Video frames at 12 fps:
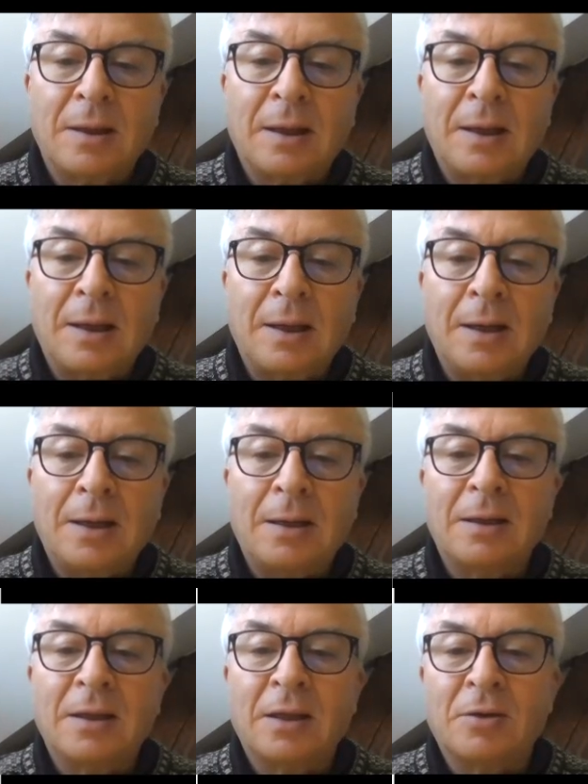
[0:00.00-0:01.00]

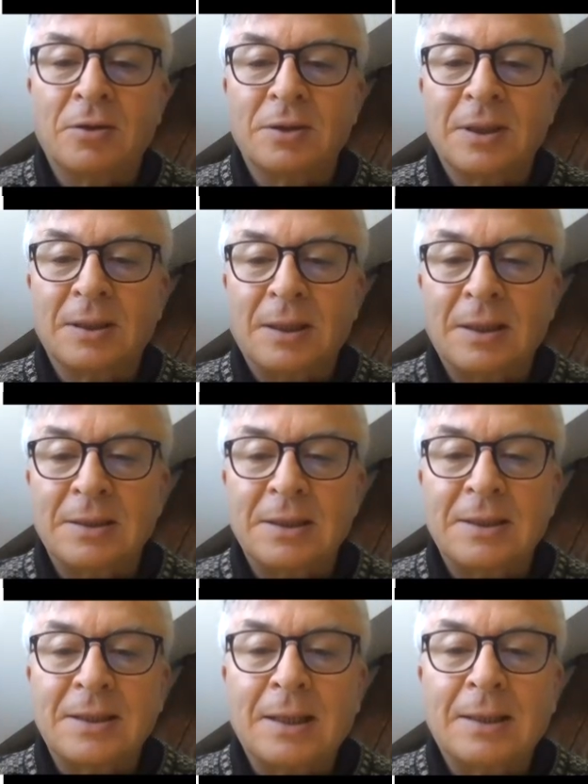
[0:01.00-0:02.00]
Here the constant is
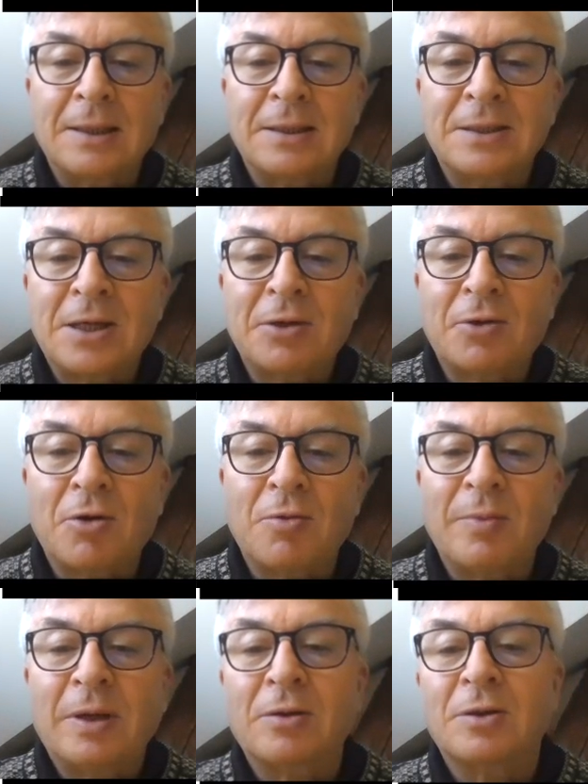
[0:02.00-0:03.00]
exactly 0,
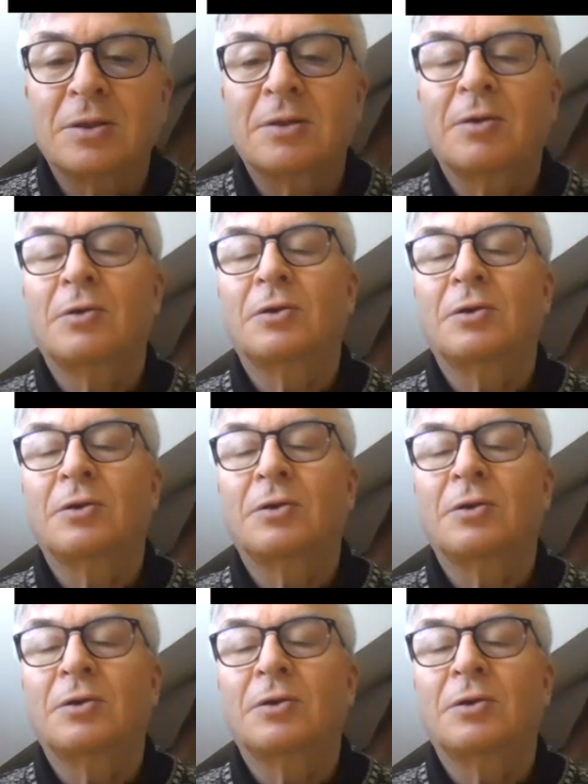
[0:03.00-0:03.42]
because